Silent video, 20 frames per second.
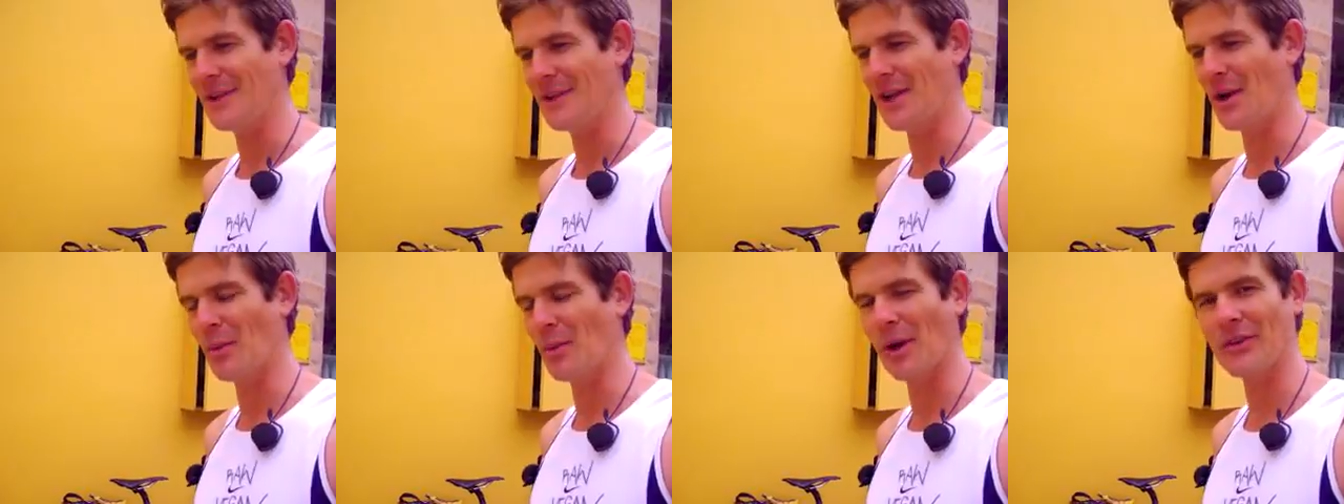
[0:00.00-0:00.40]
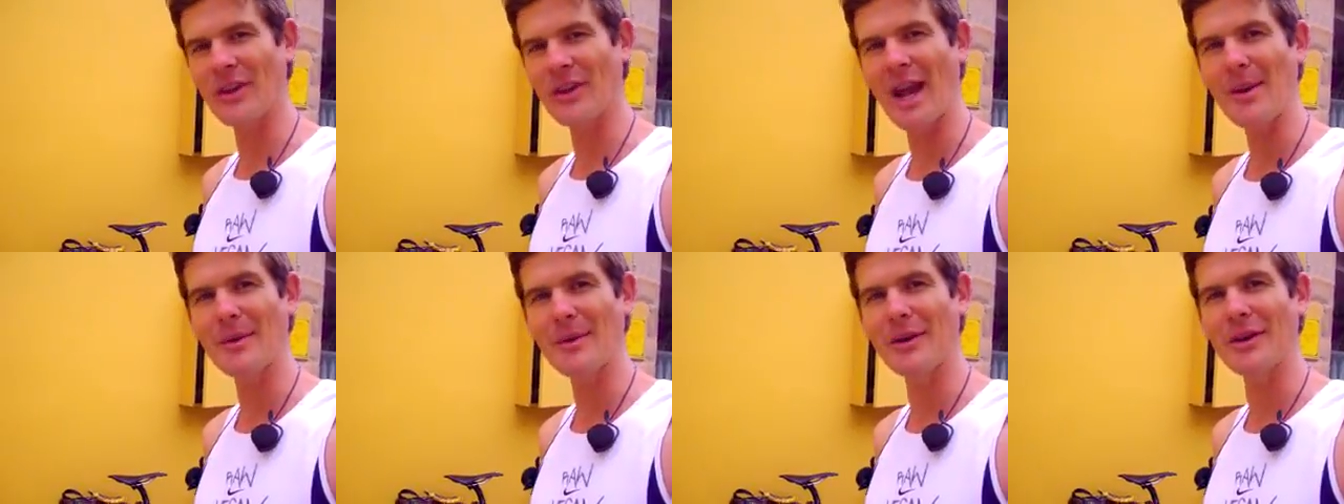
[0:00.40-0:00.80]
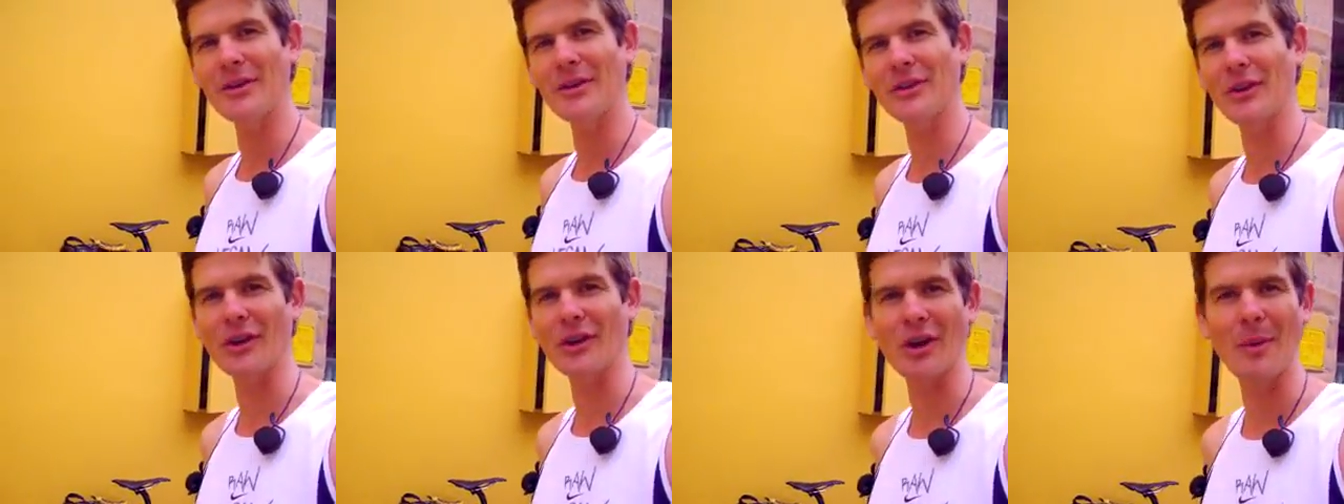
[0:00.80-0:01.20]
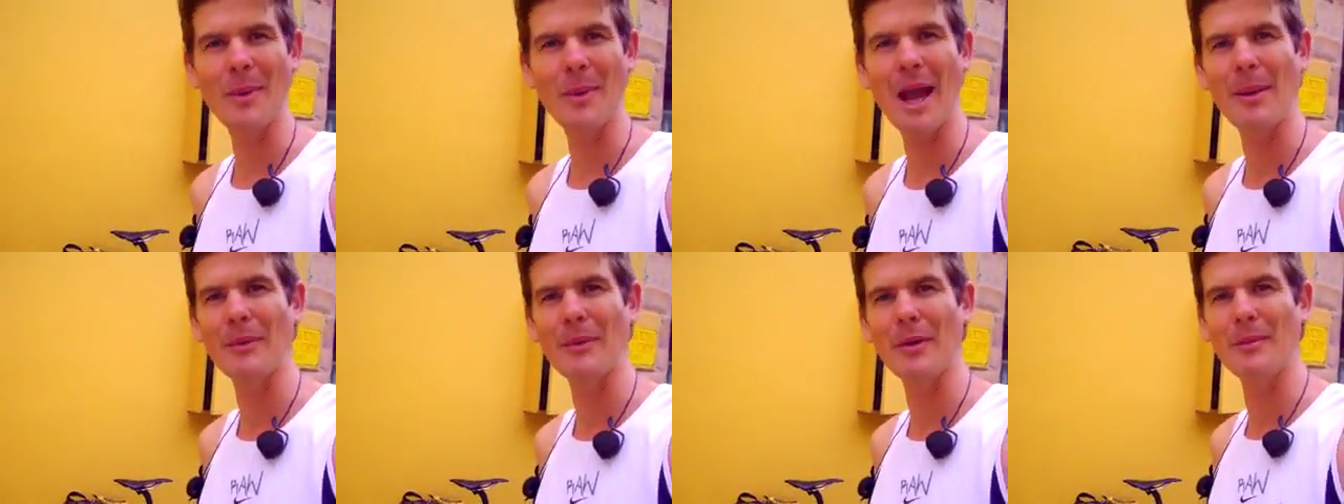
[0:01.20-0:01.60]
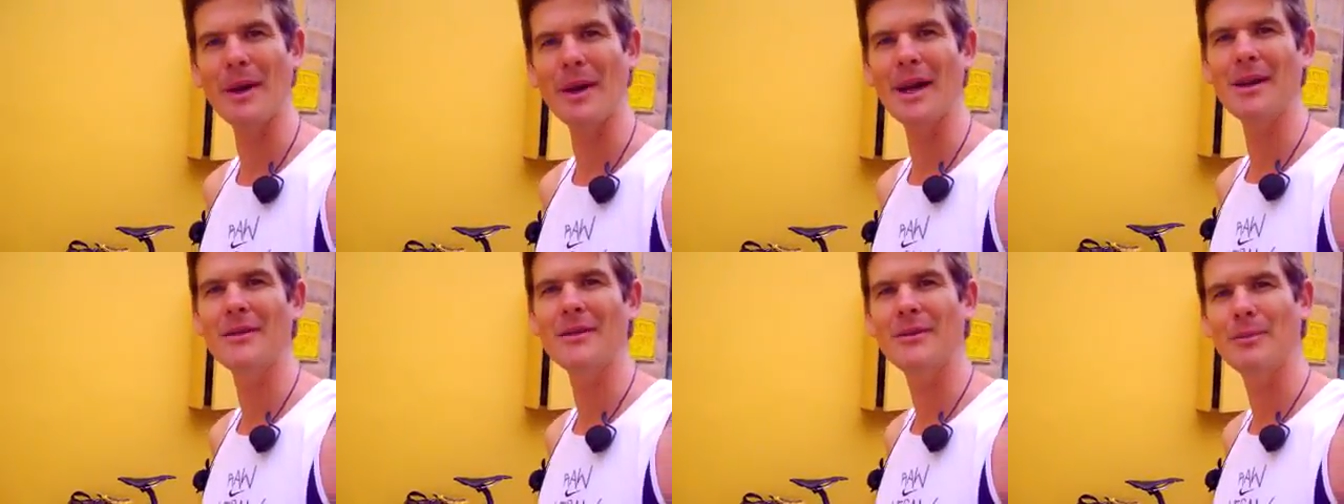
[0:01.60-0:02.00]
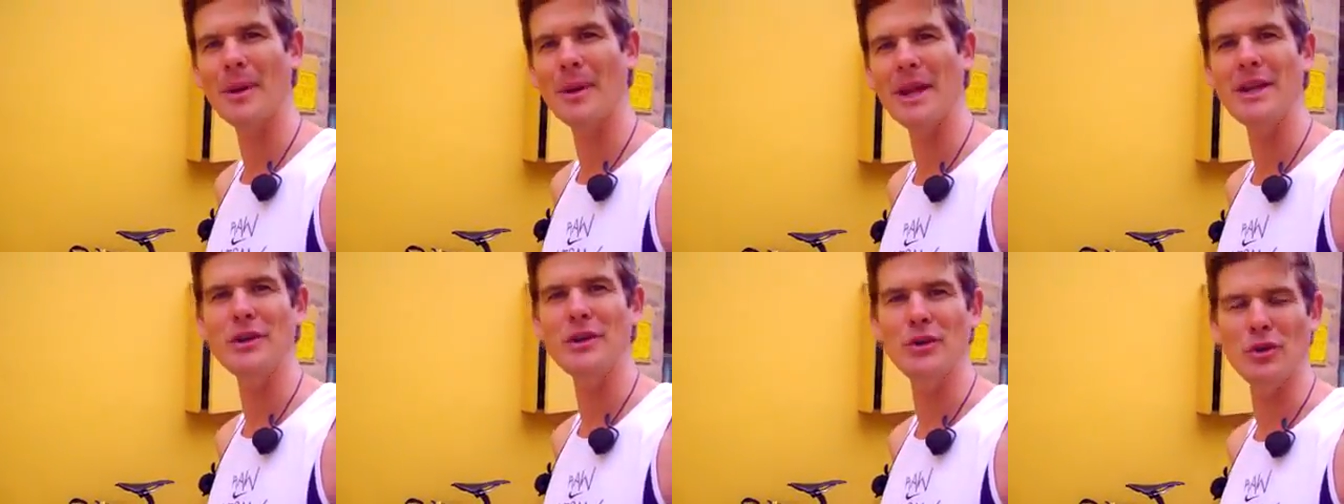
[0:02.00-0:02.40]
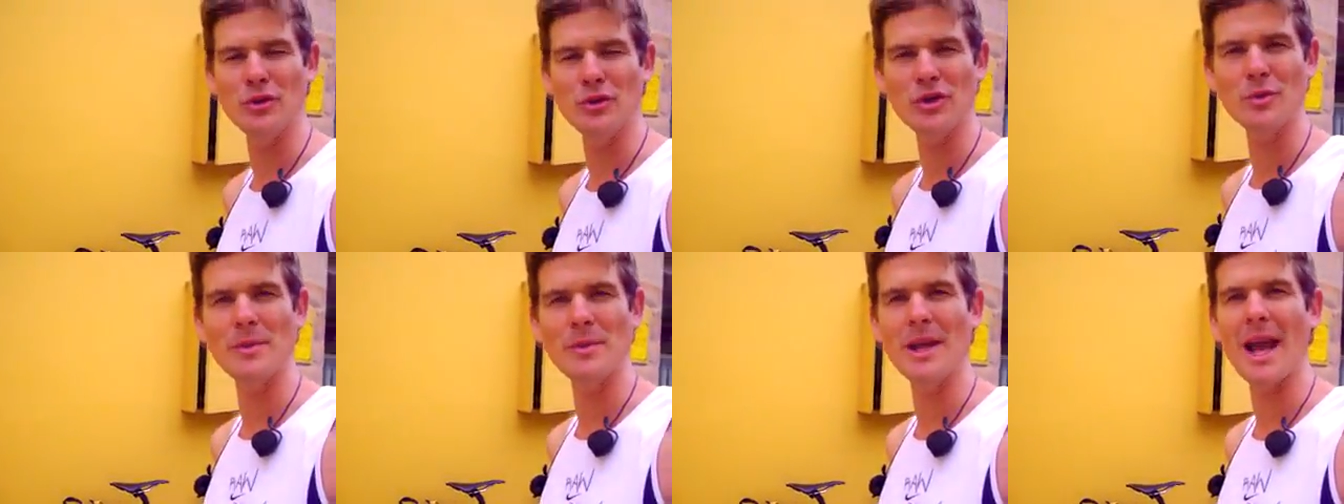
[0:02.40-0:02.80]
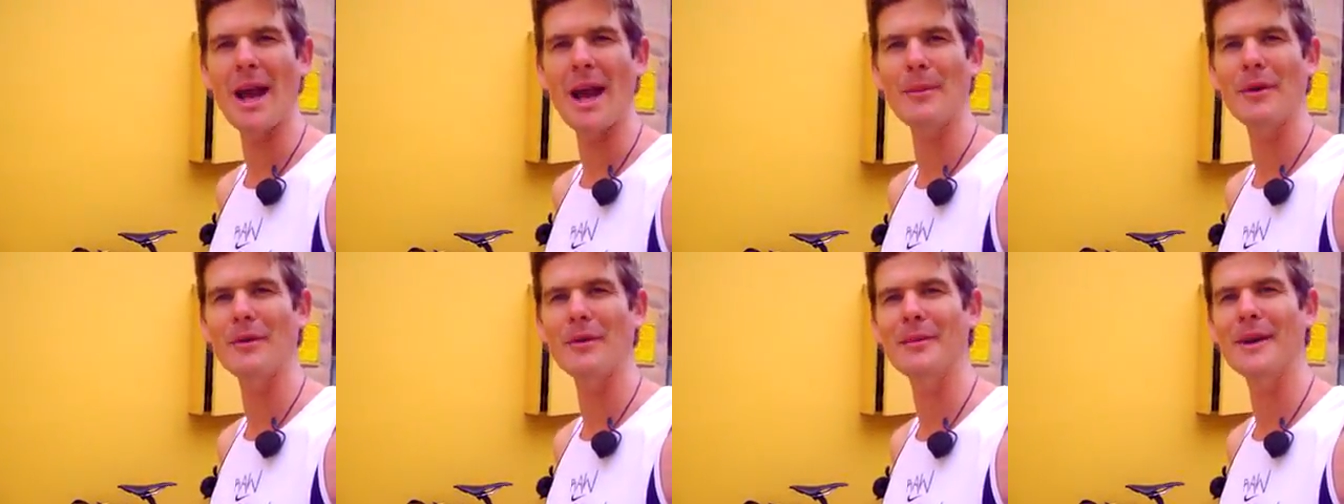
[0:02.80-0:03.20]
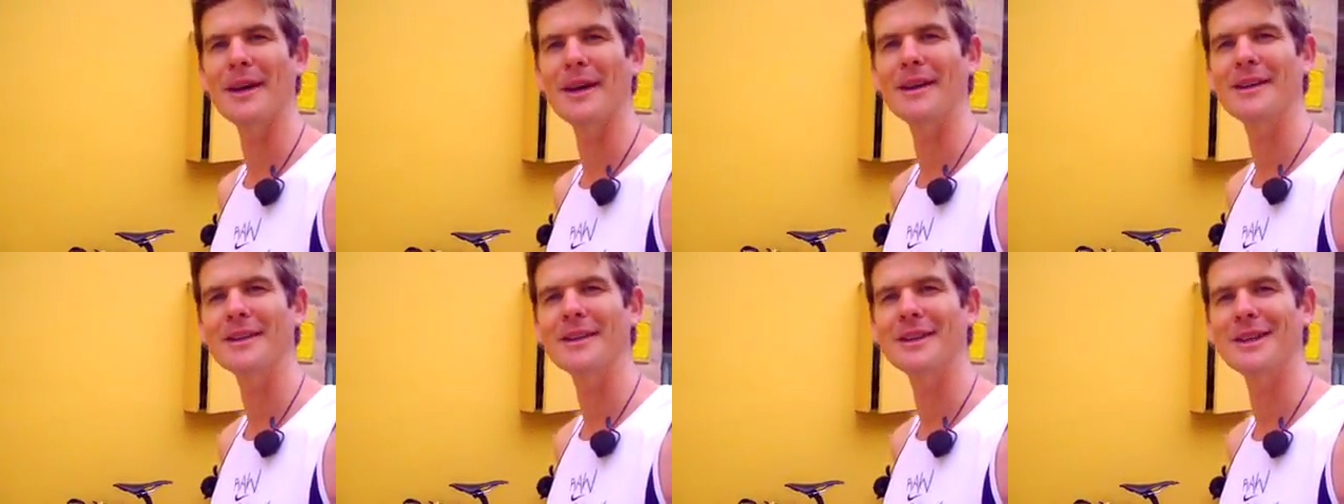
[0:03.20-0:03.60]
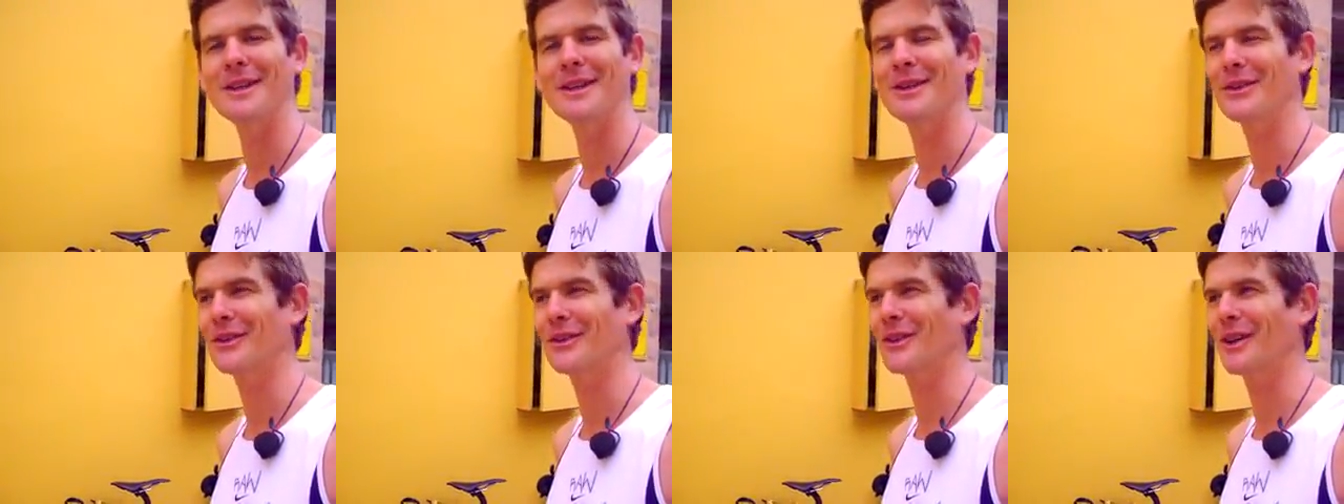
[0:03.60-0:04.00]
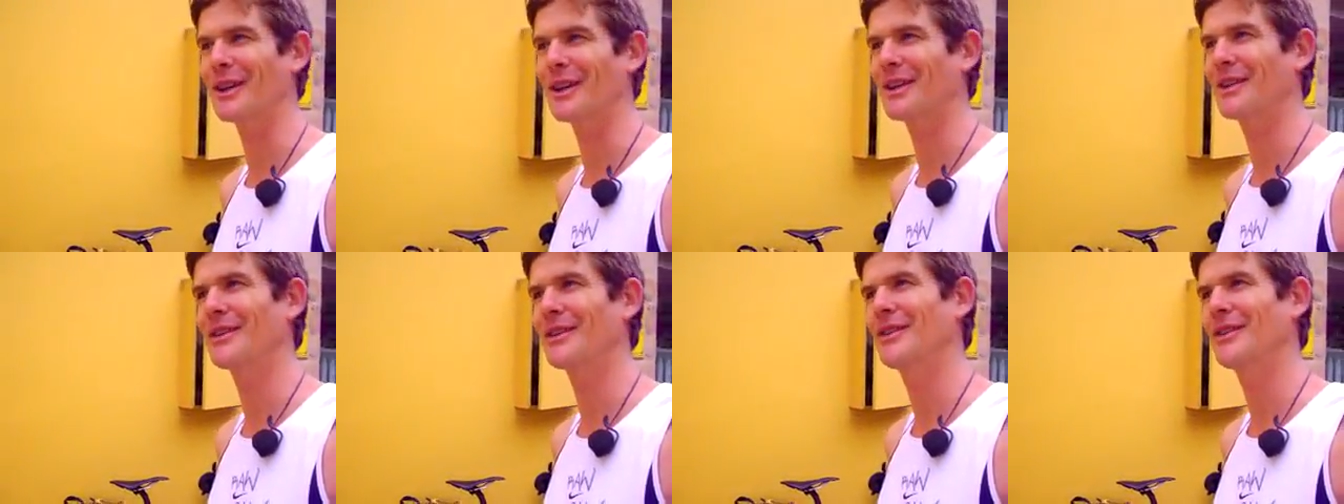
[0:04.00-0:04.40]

you know, what's happening? It's like I'm happening, man. But you should be happening, man. You know, it's like